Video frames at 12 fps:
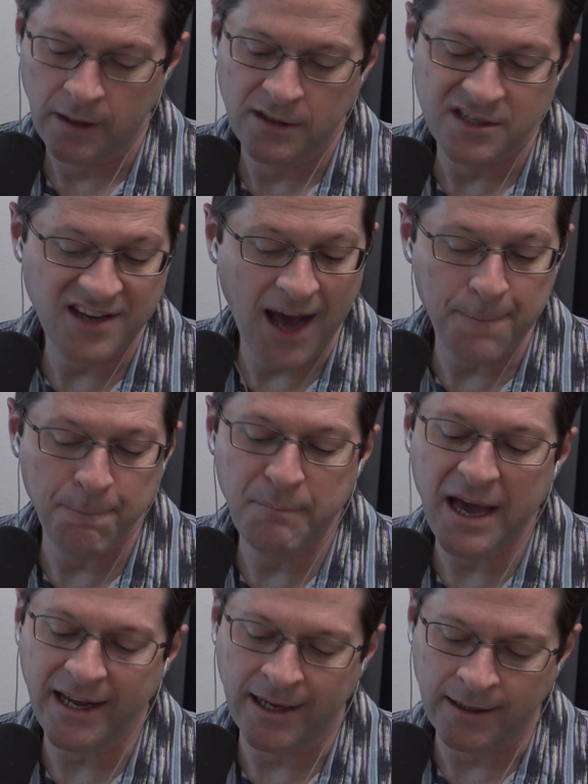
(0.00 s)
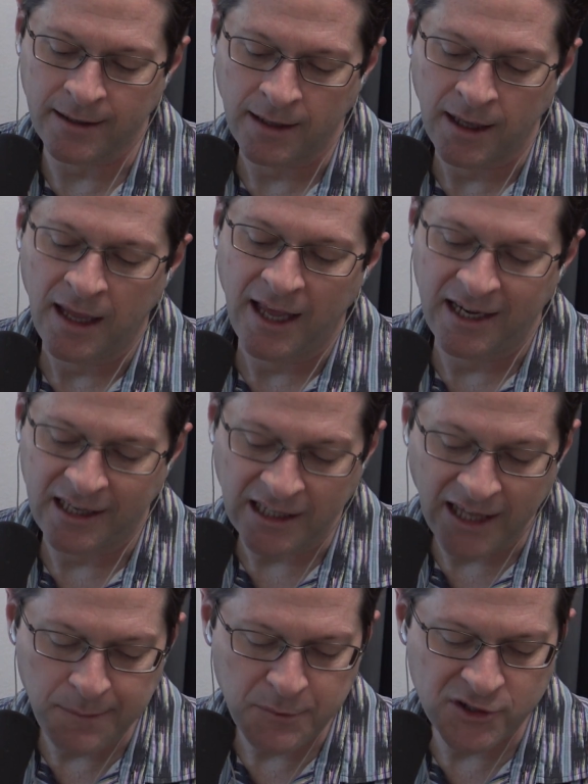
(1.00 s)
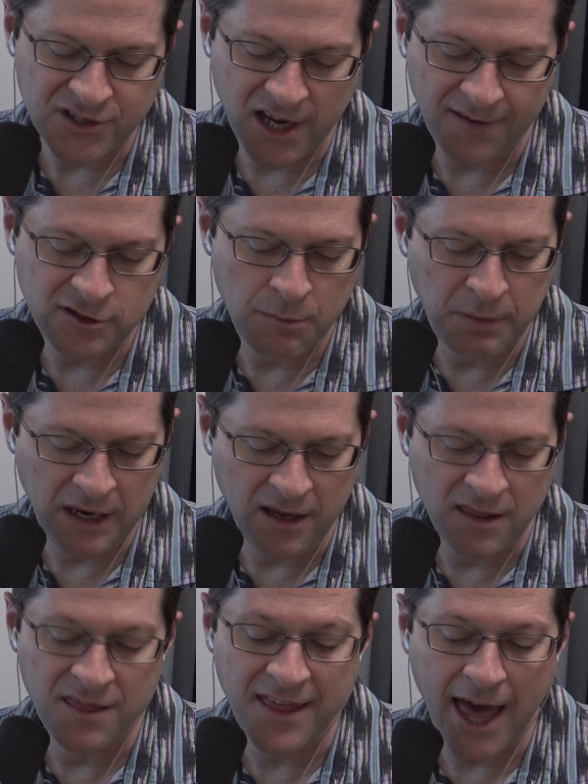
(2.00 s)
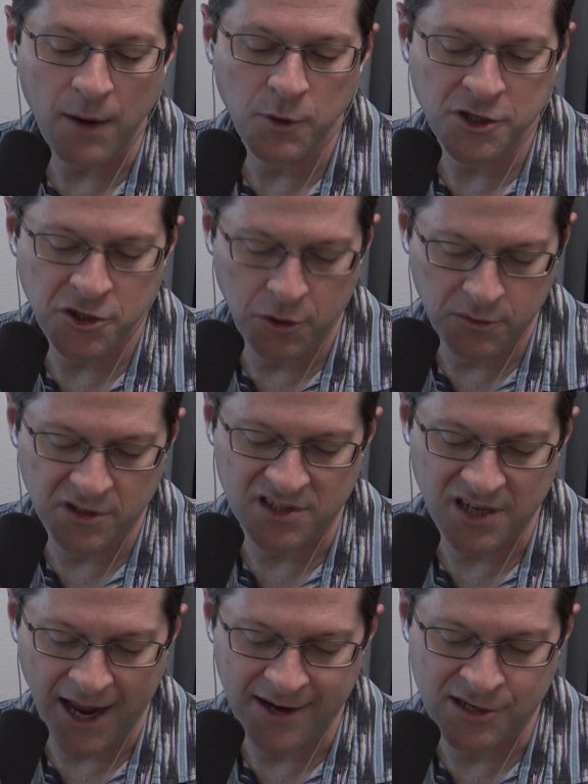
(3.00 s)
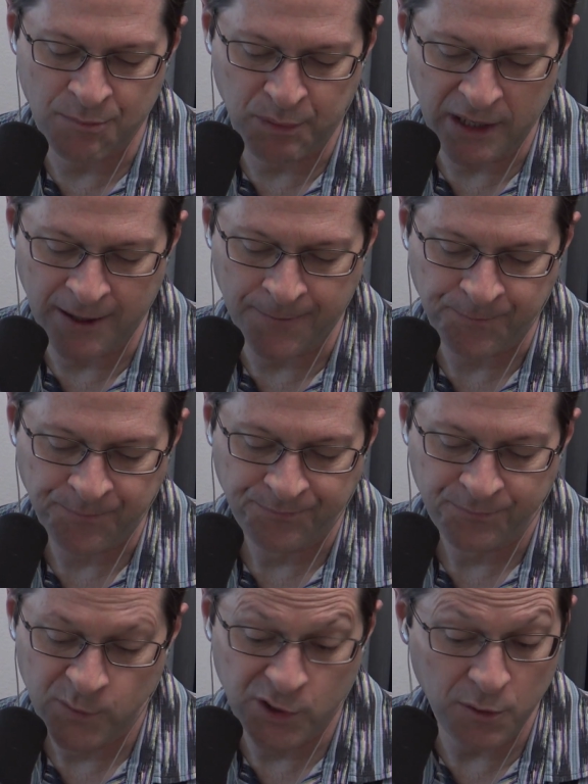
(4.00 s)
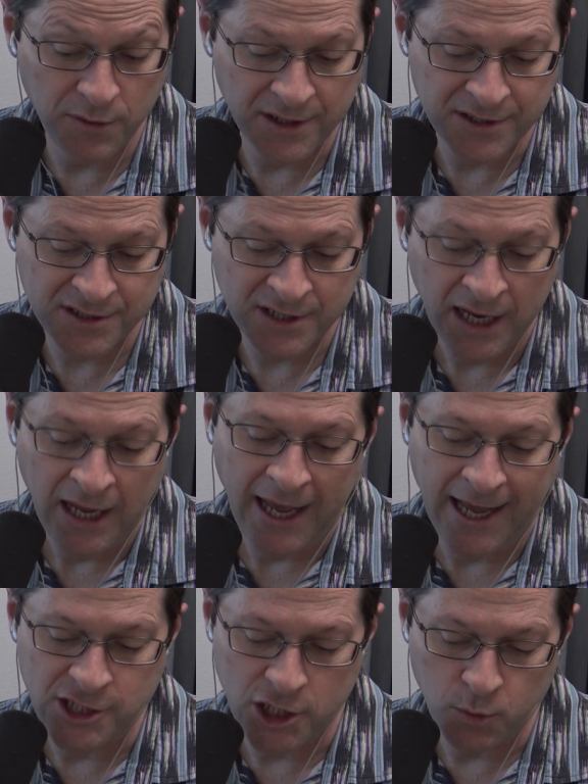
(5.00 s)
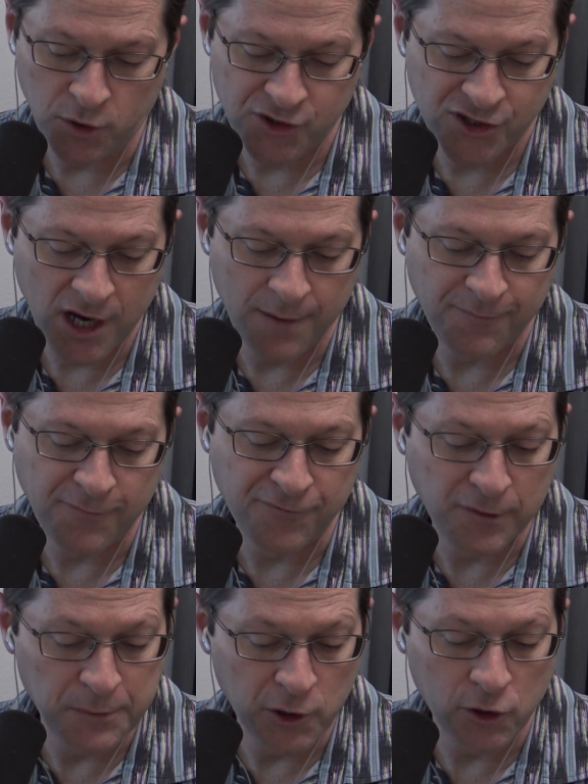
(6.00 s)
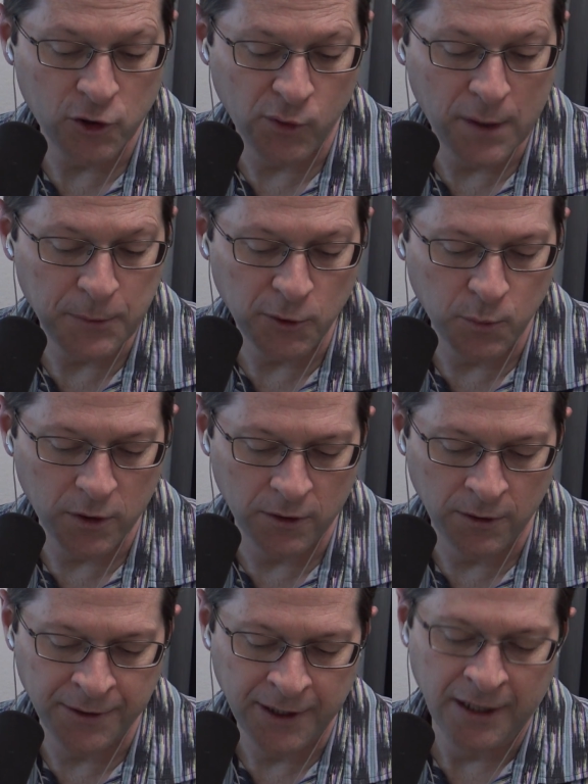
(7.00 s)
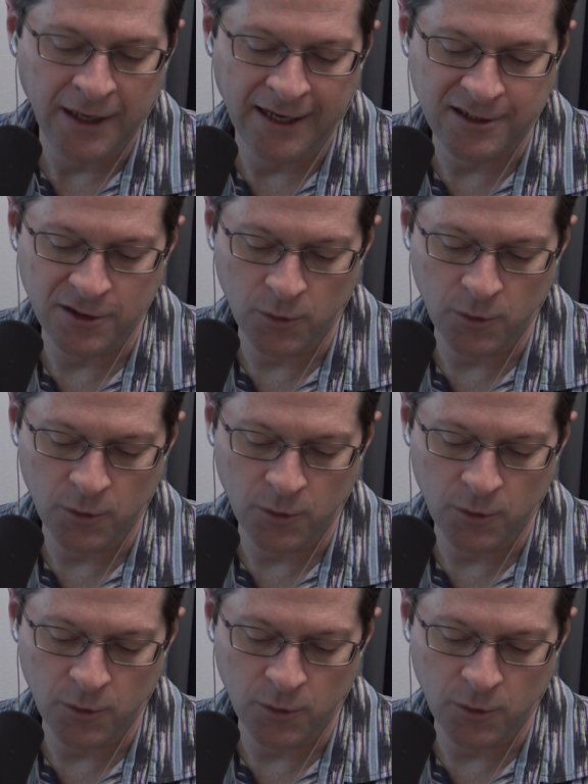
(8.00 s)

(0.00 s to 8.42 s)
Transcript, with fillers: Stop begging and claim yourself to be that which you decide to be. Do this, and you will jump from your crippled world into